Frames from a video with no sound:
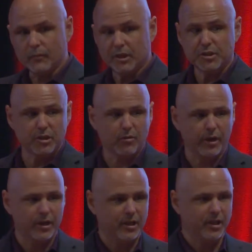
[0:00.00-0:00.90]
And she
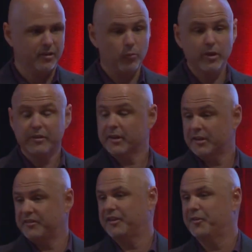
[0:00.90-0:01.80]
cried again, and what do you think I
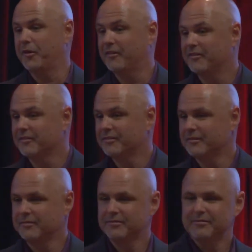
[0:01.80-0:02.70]
said to her?
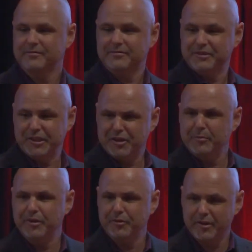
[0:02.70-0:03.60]
You're going to
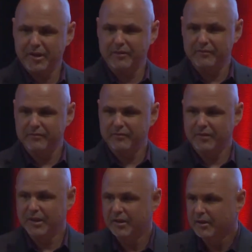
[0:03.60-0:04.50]
be okay.
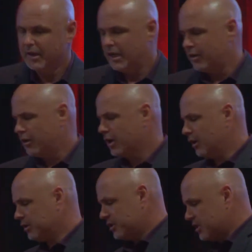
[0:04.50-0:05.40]
And our
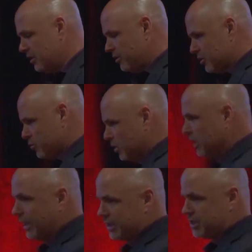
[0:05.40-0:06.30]
oncologist said, there's one
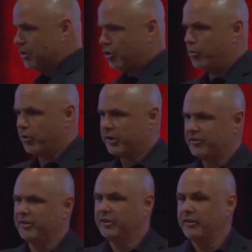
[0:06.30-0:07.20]
last hope. We're going to
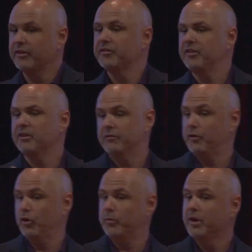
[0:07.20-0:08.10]
send you to the City of
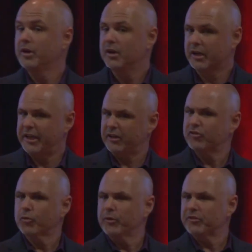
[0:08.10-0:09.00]
Hope, a
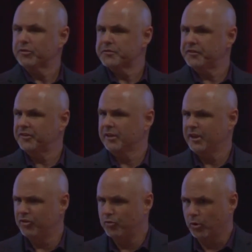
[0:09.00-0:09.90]
cancer research
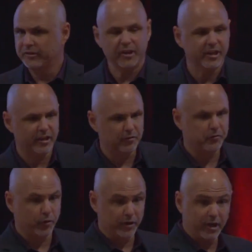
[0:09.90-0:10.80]
facility in Duarte, California.